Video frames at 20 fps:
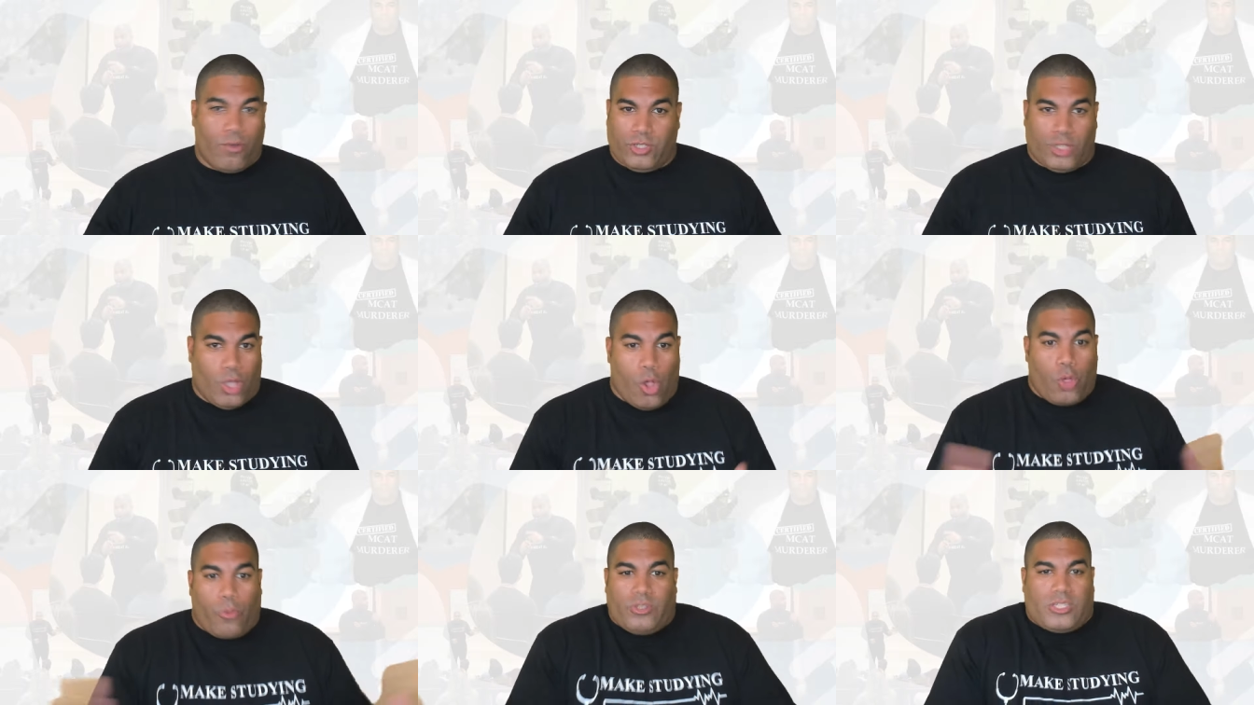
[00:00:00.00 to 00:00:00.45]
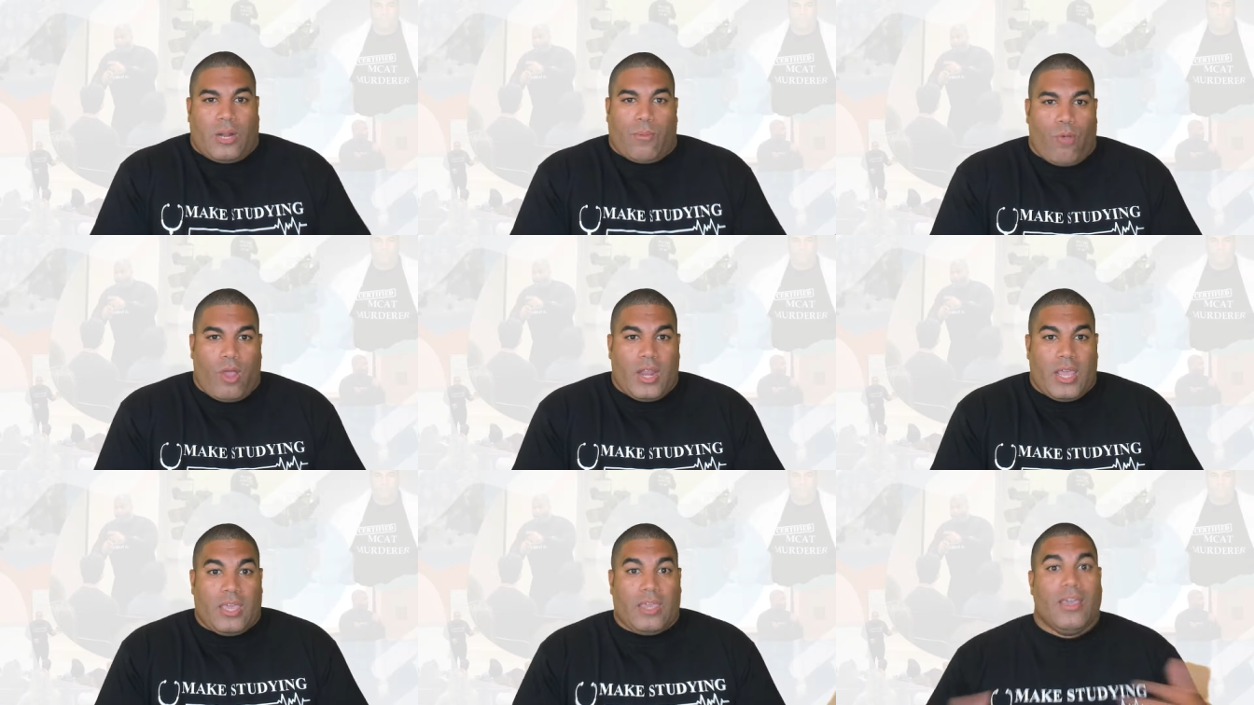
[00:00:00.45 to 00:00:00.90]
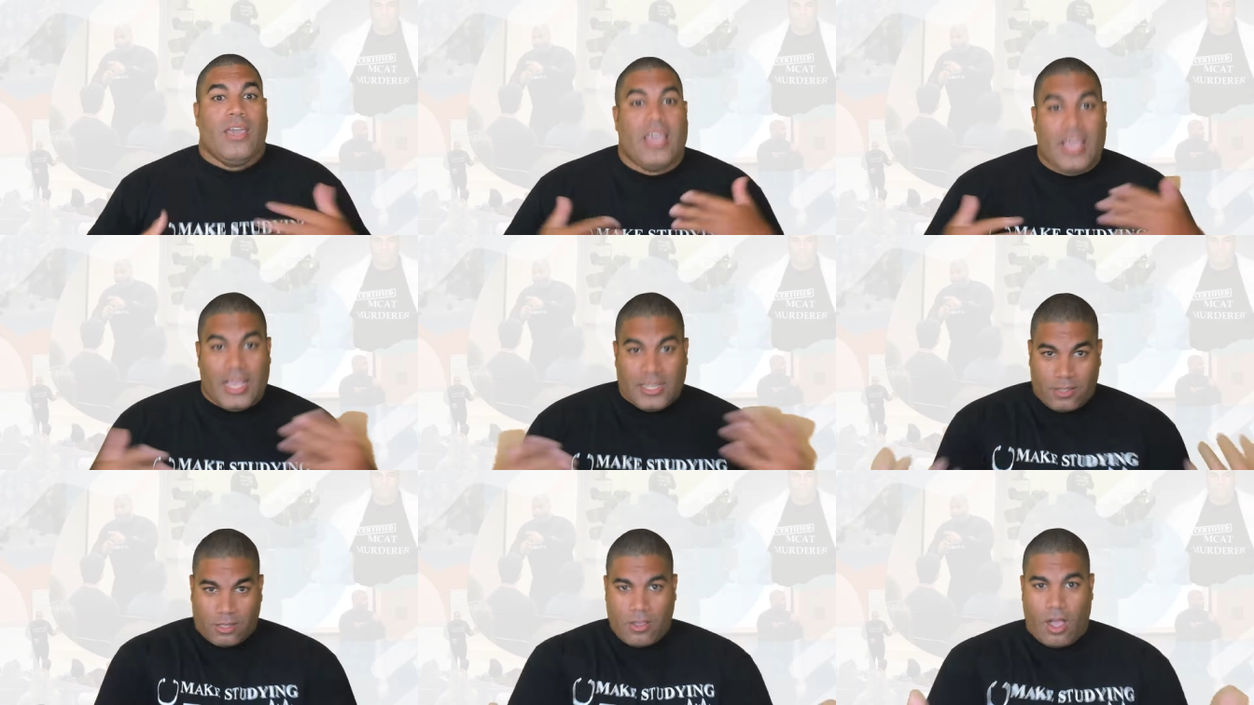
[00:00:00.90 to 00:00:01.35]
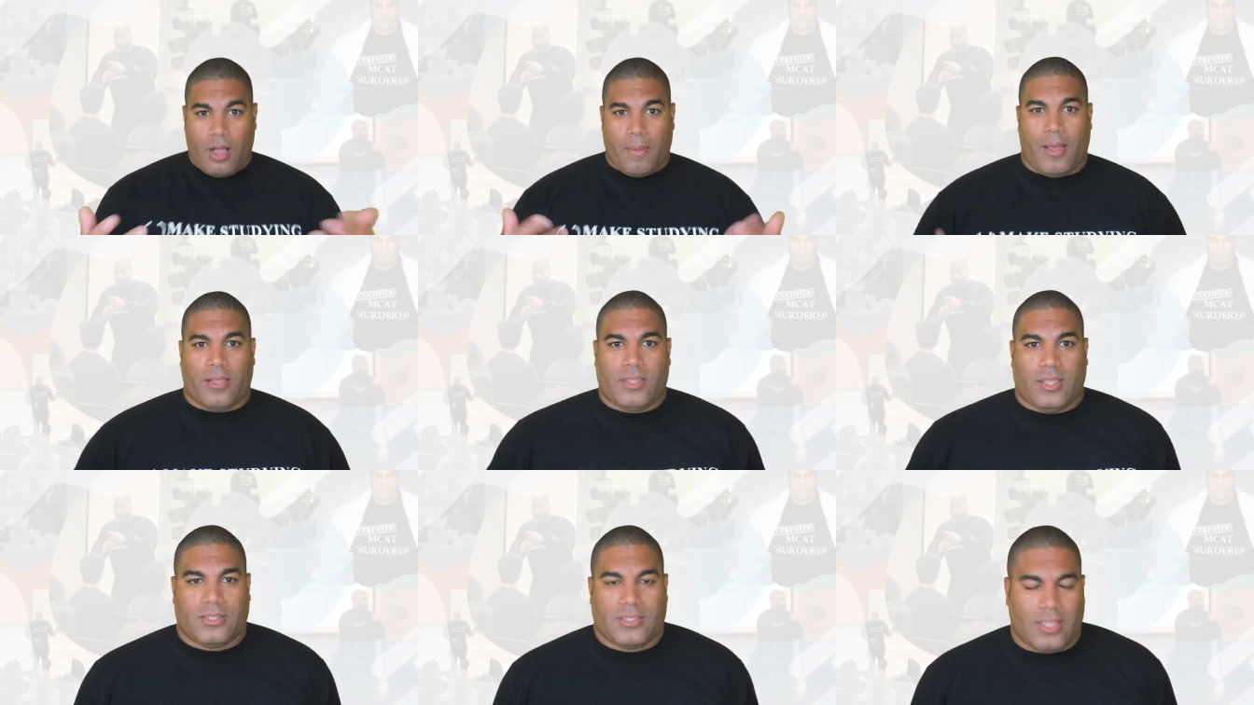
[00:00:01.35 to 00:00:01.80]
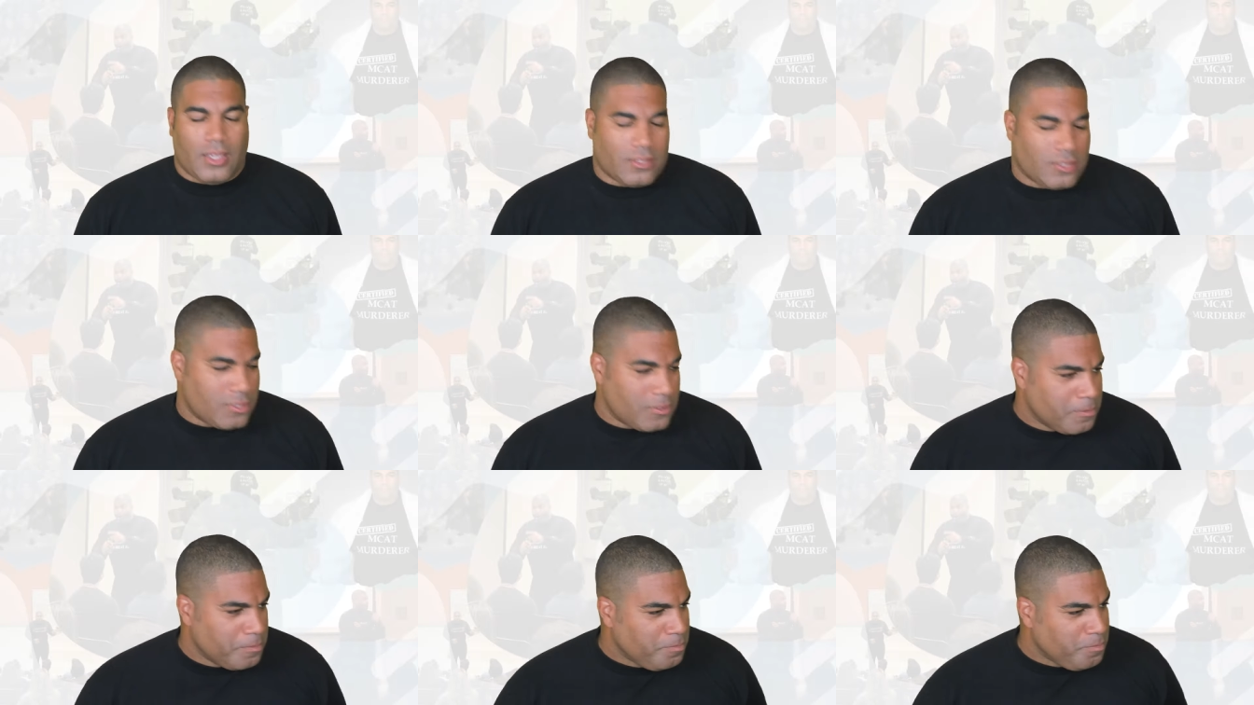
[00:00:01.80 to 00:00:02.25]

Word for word: It's the only reason I'm running is to talk about those things.